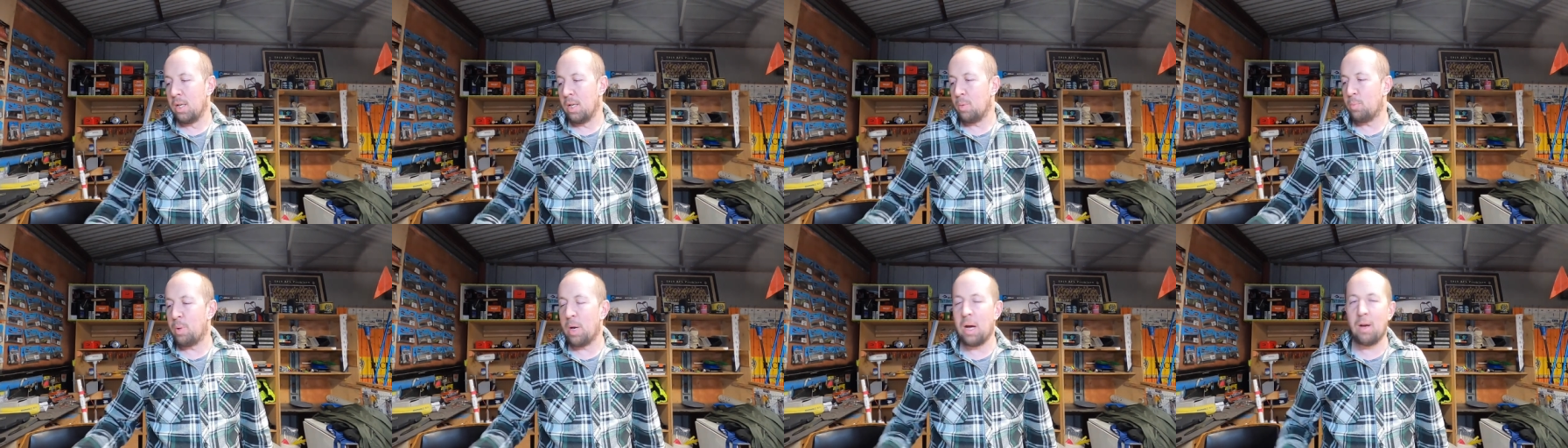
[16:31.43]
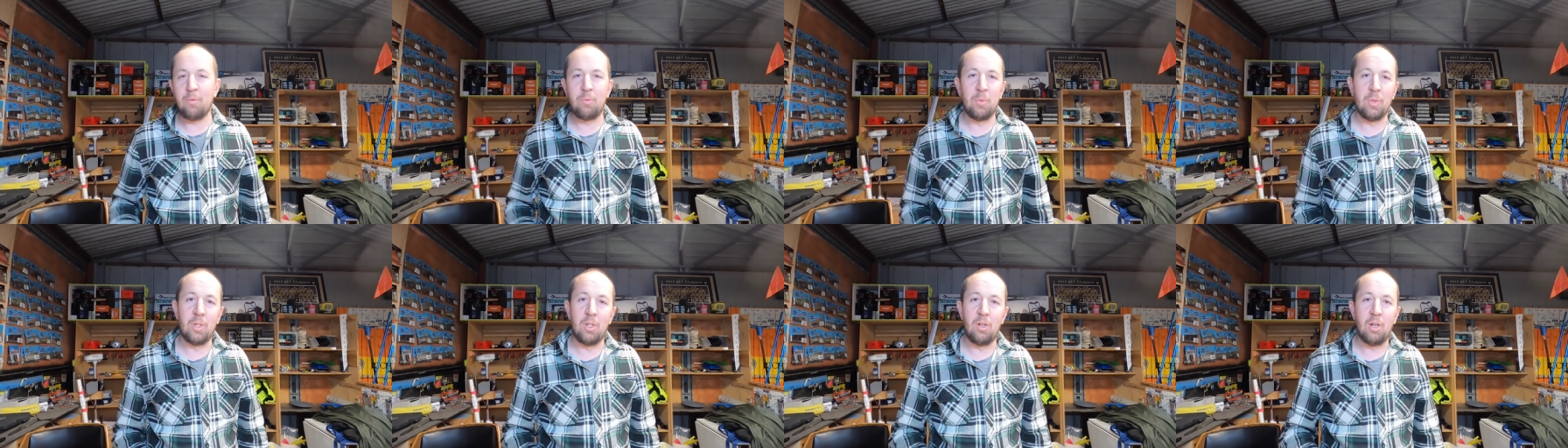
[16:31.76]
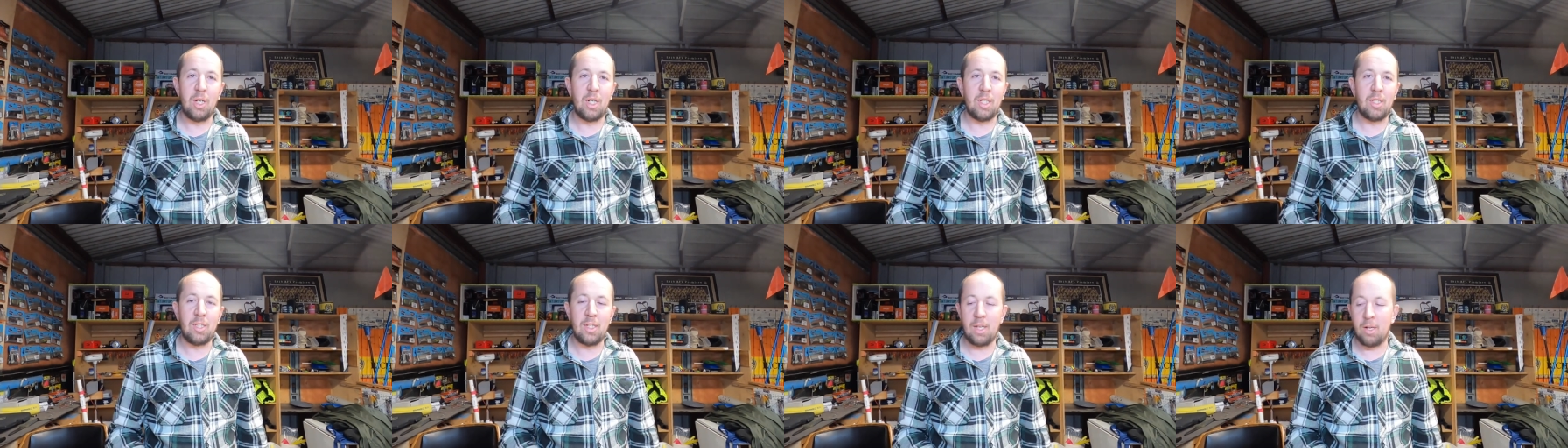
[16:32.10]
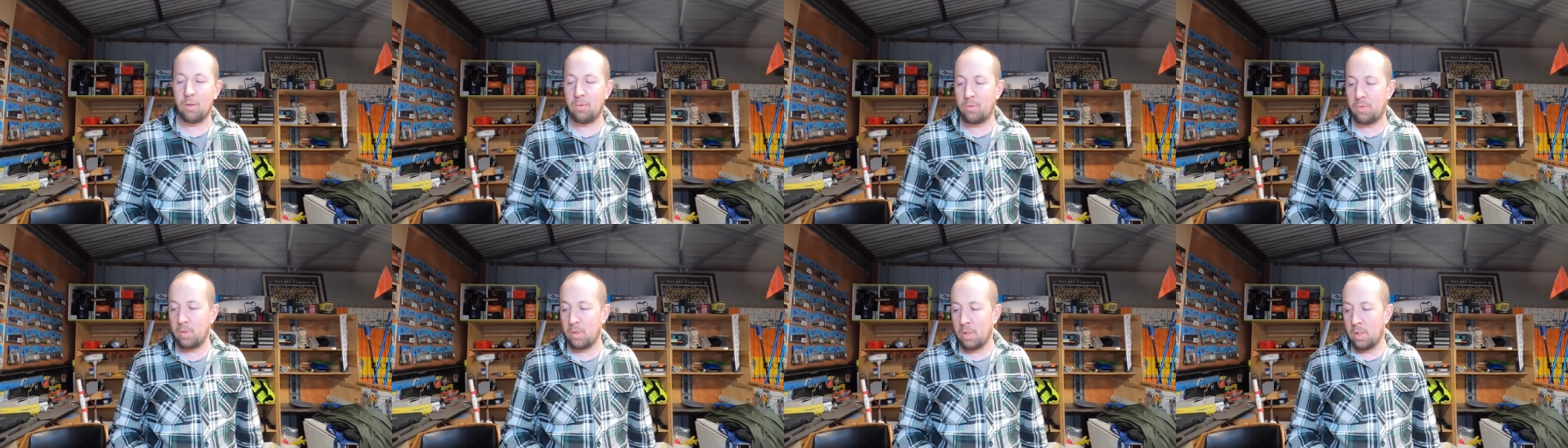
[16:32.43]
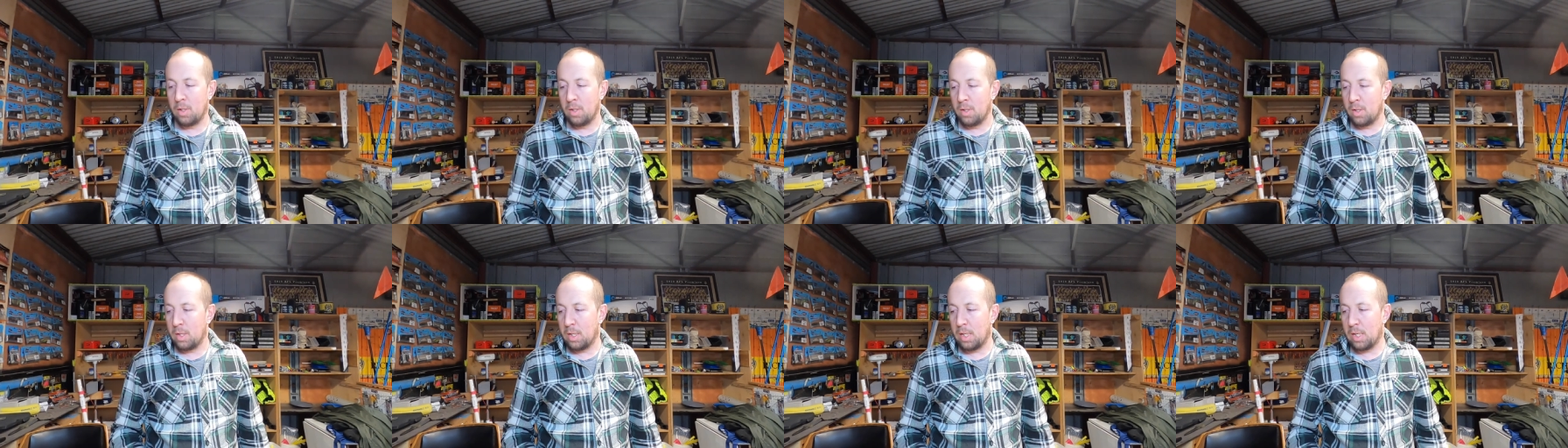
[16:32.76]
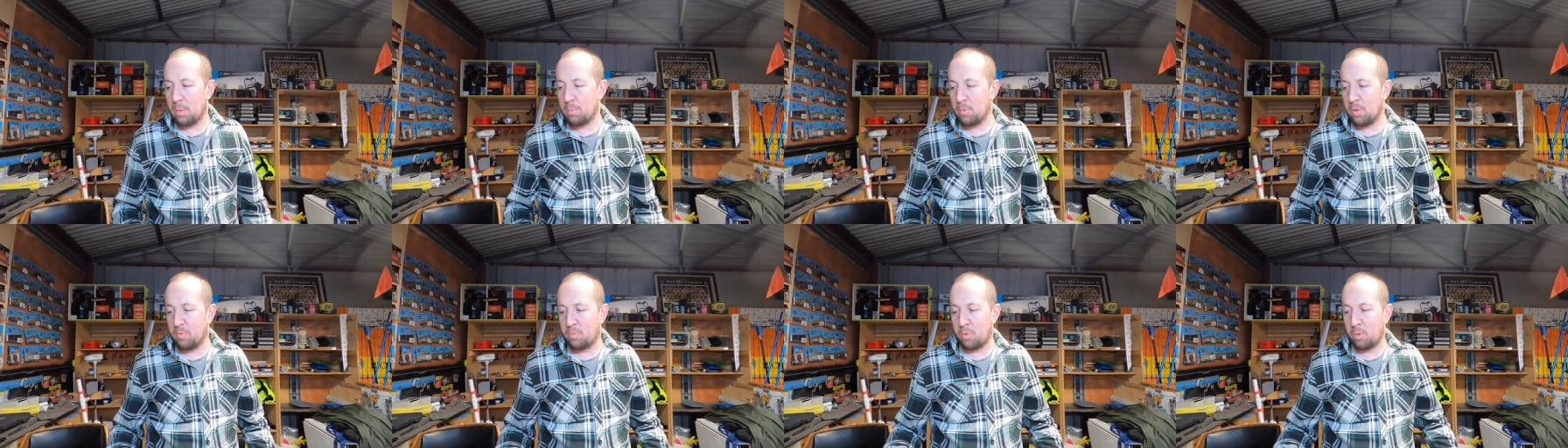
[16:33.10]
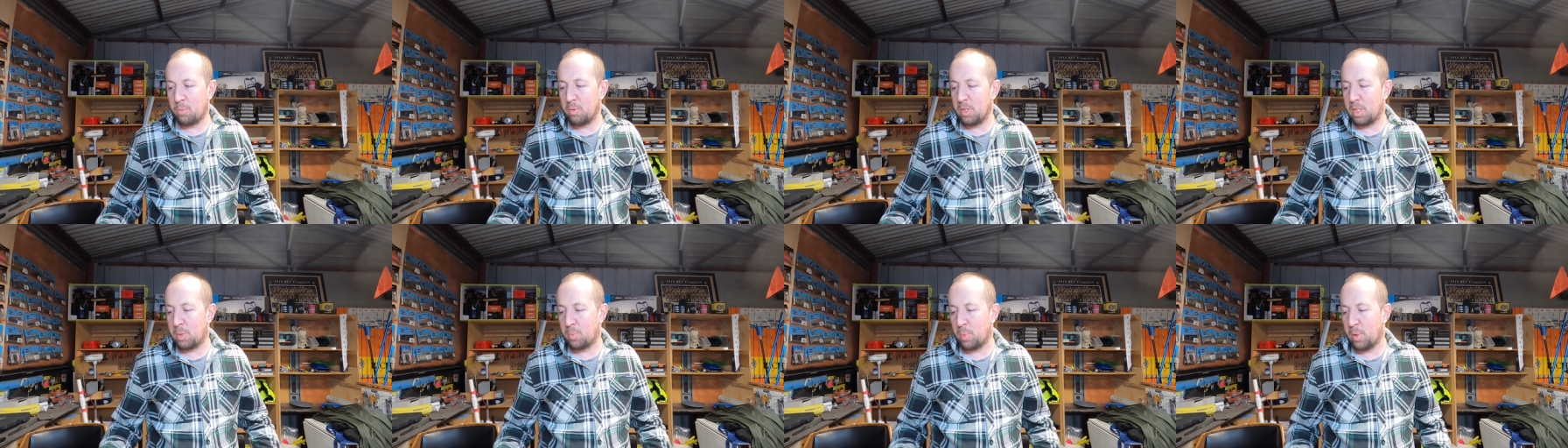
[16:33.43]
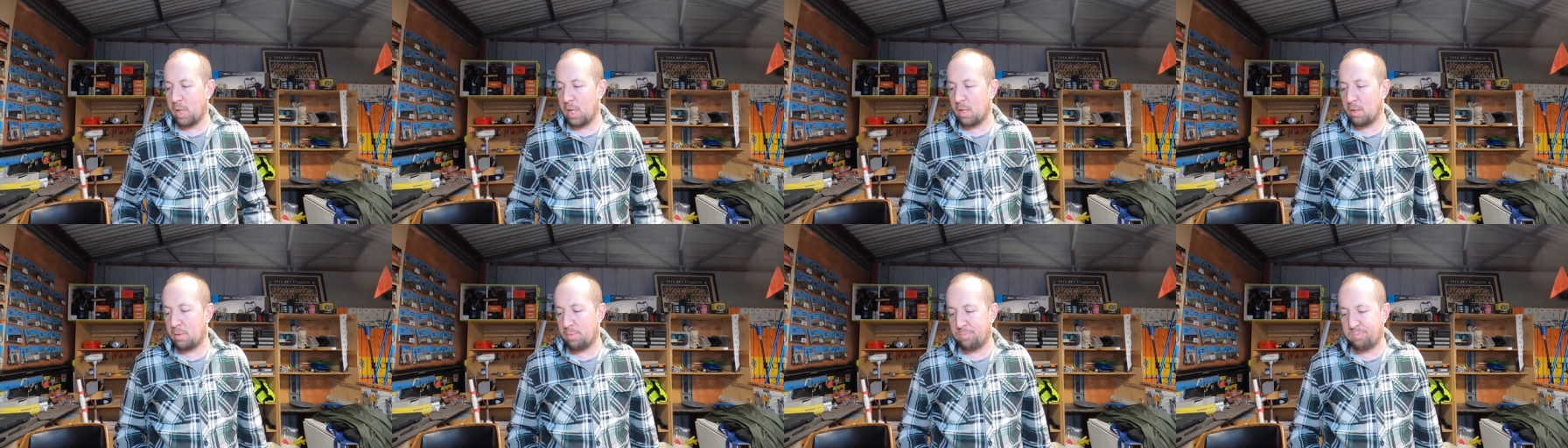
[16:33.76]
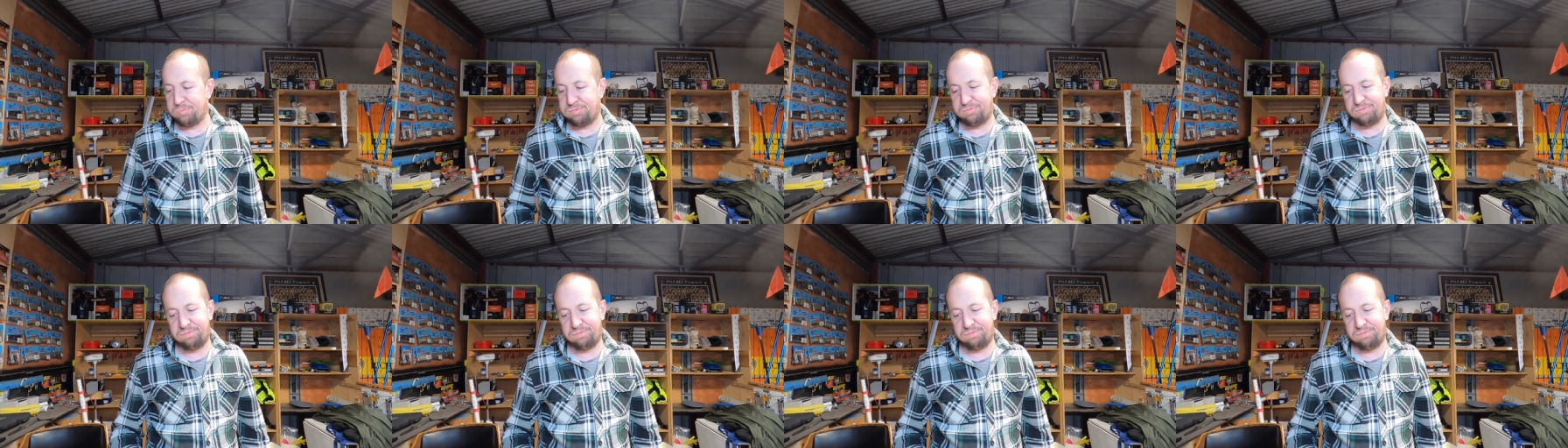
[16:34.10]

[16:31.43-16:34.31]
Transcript: apart from the light itself. I've probably spent